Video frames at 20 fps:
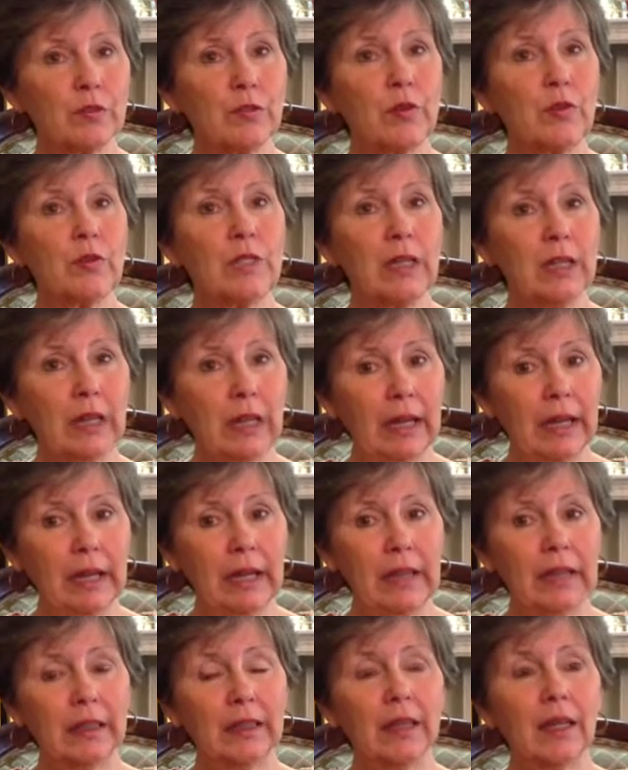foods in
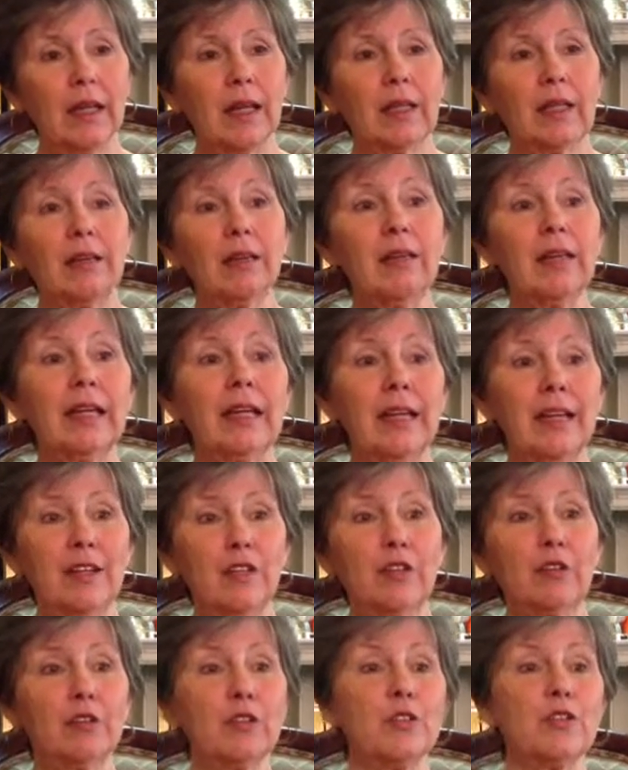hand, not only in
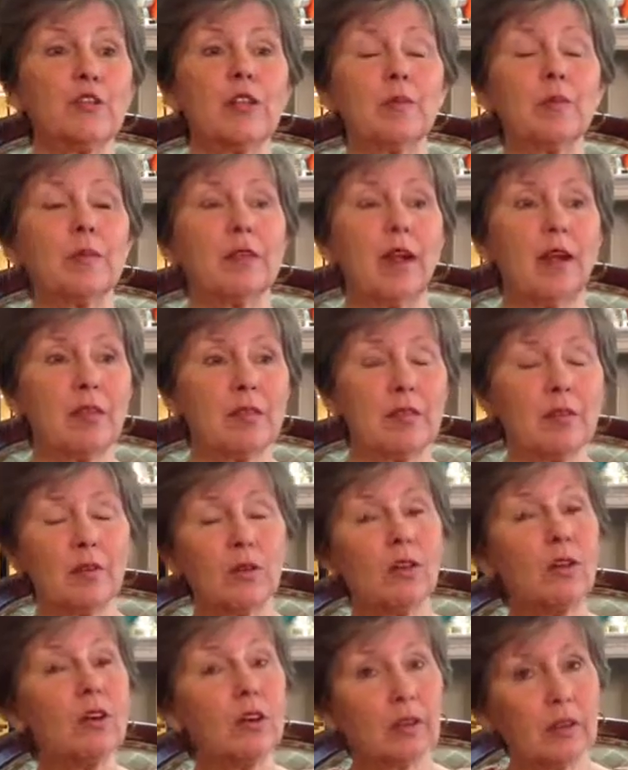your refrigerator, but also
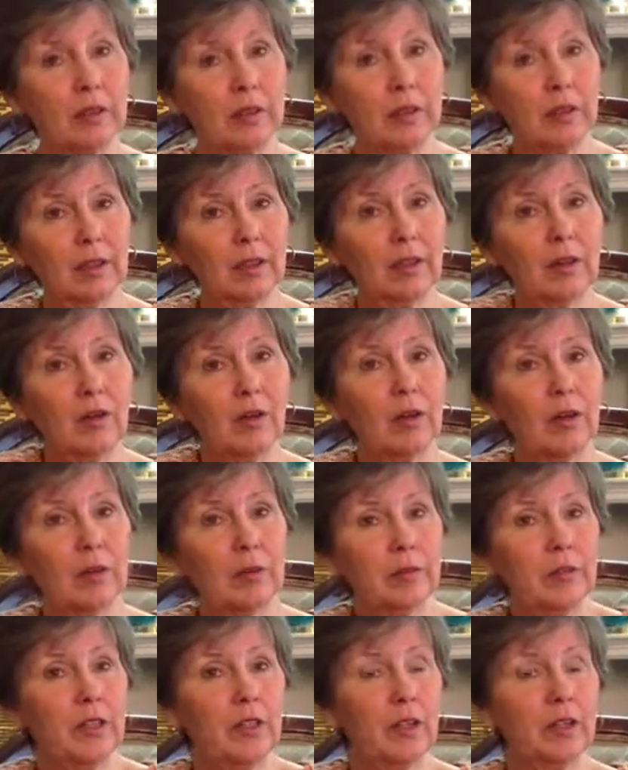cooked.
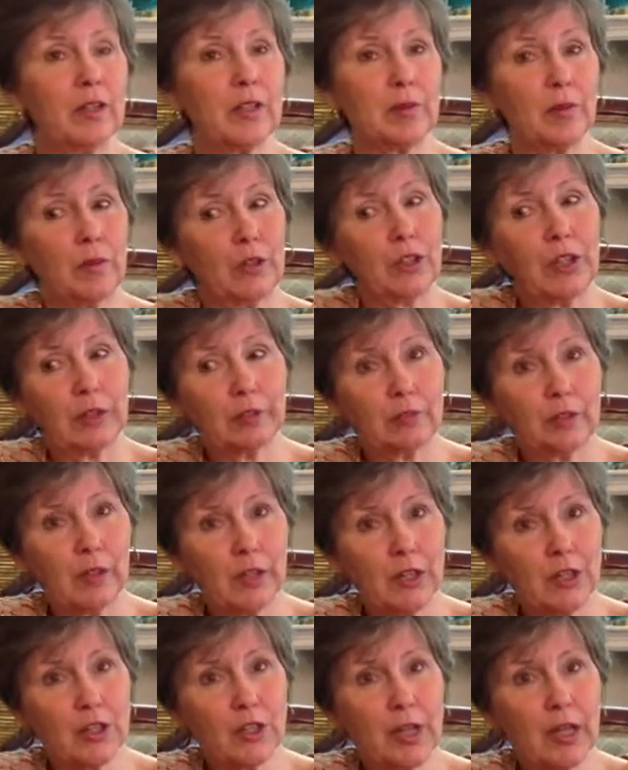Or, you know, because what do you have for
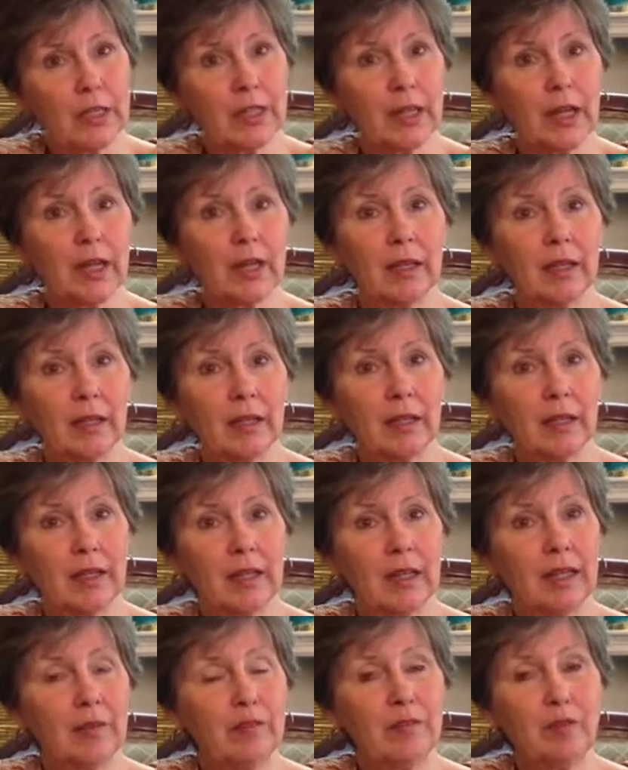lunch that day?
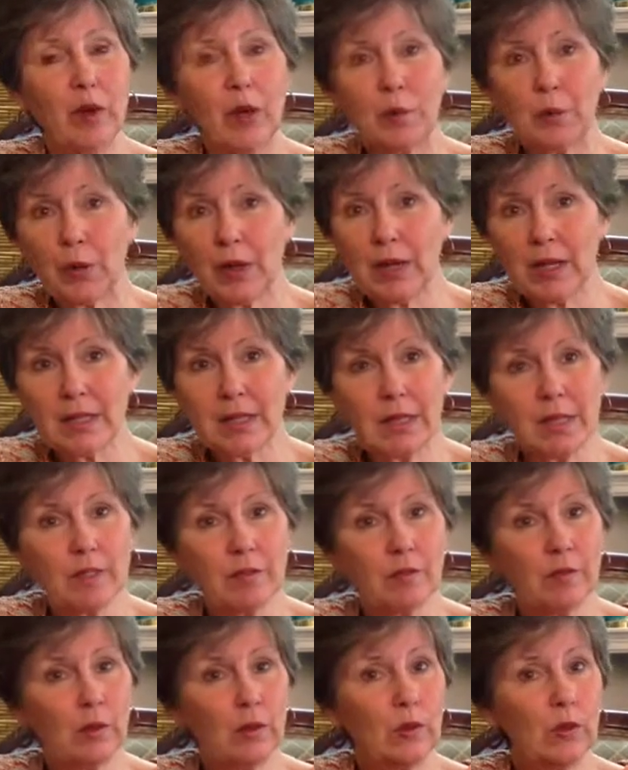You avoid
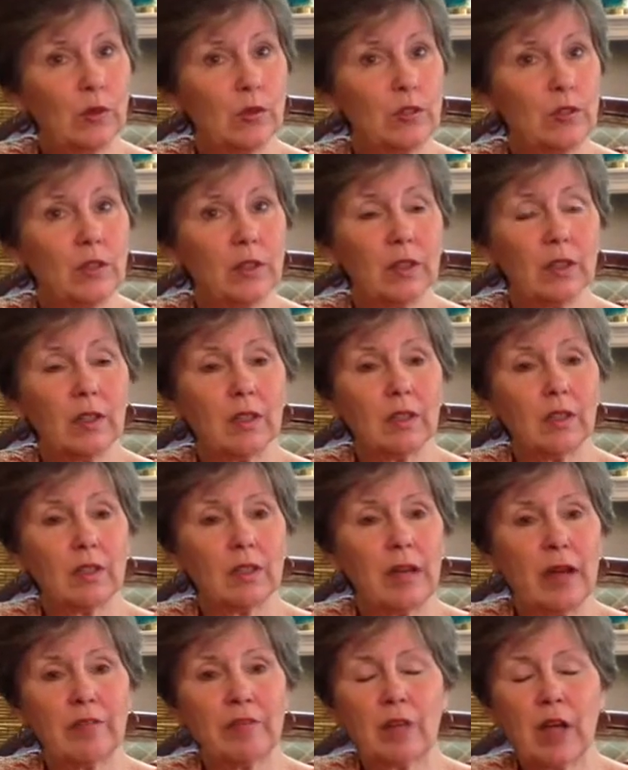processed foods.
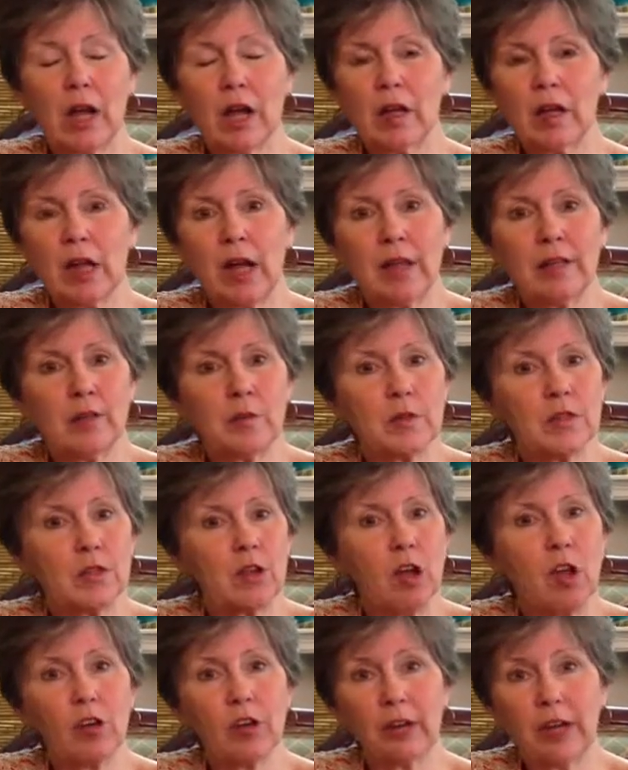I've gotten almost
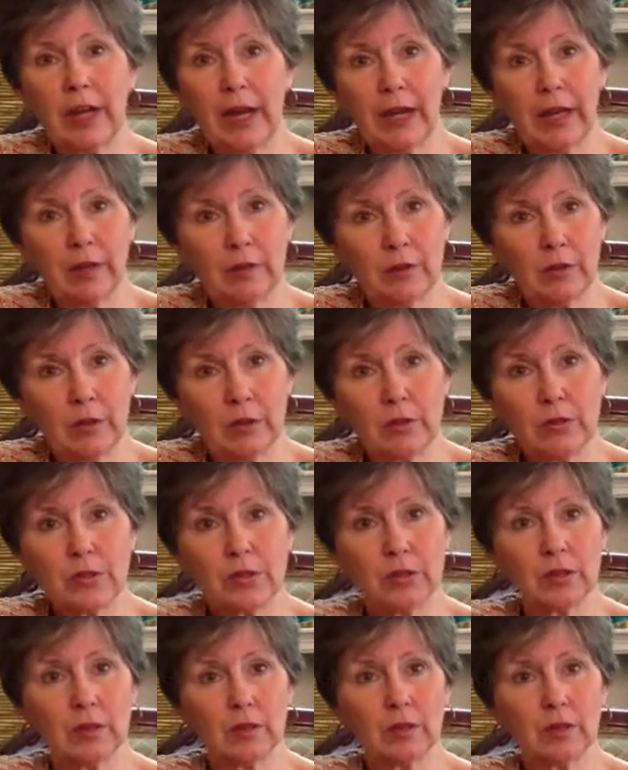all organic foods,